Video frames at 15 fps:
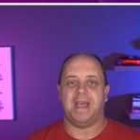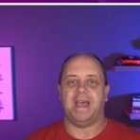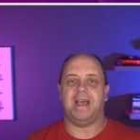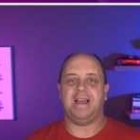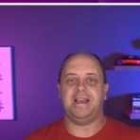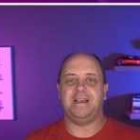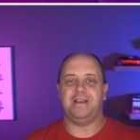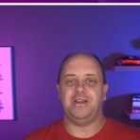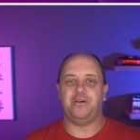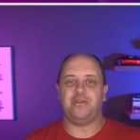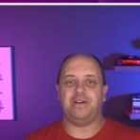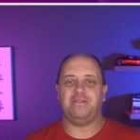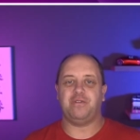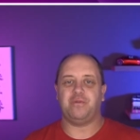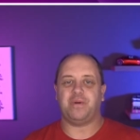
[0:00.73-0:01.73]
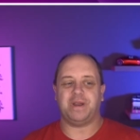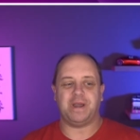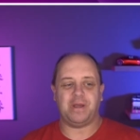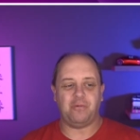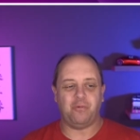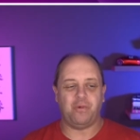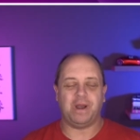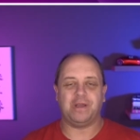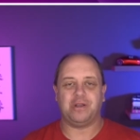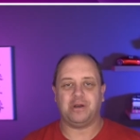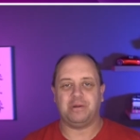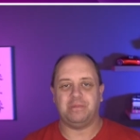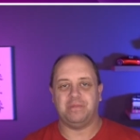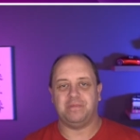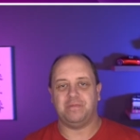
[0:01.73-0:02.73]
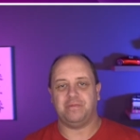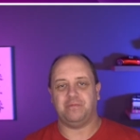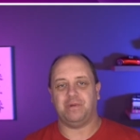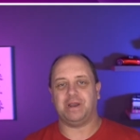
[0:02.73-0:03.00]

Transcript: Hello everyone and welcome